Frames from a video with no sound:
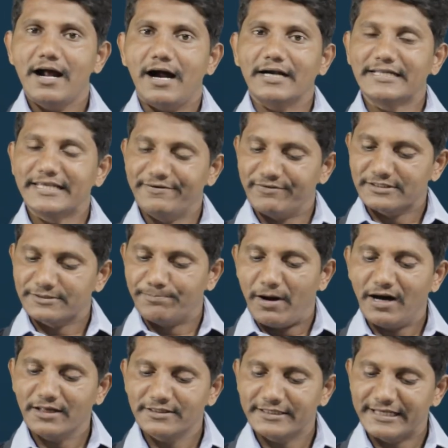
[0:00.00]
and he was
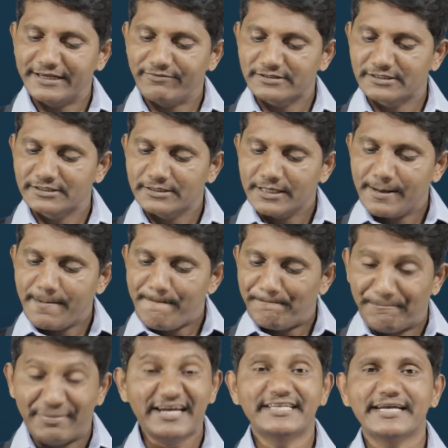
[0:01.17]
bothered, he was
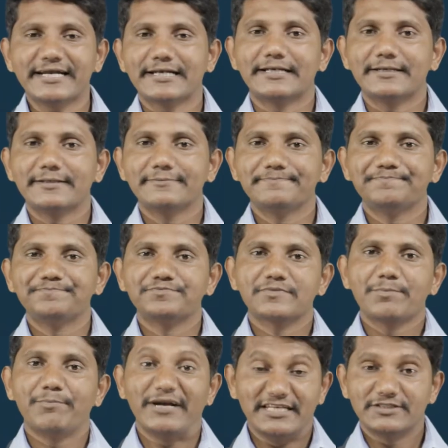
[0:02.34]
beaten
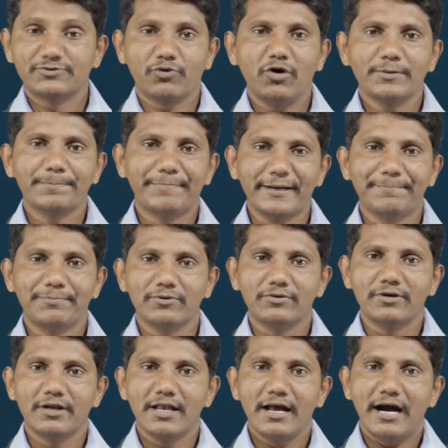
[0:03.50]
by his own
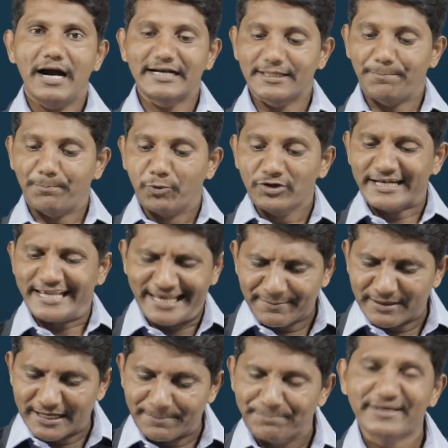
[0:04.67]
people and they put
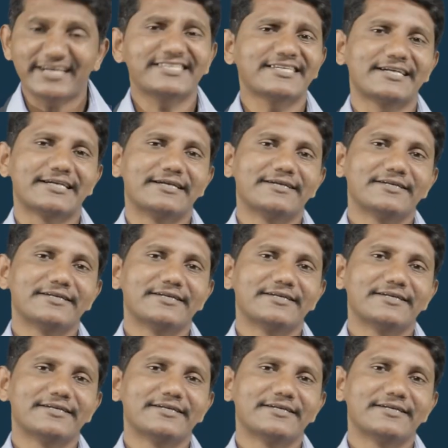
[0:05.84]
him in prison.